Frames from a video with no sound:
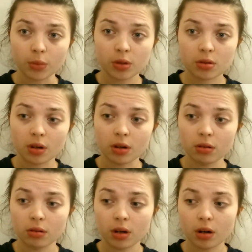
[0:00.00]
So
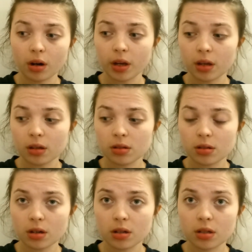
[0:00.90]
I
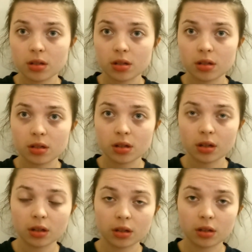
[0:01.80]
just
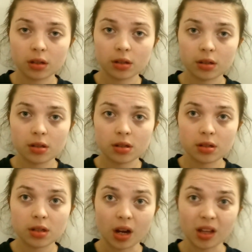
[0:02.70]

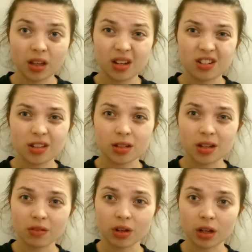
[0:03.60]
sat in the kitchen this
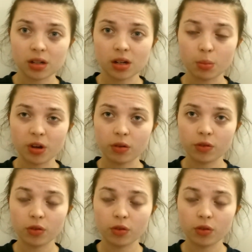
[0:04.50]
evening, did a bit of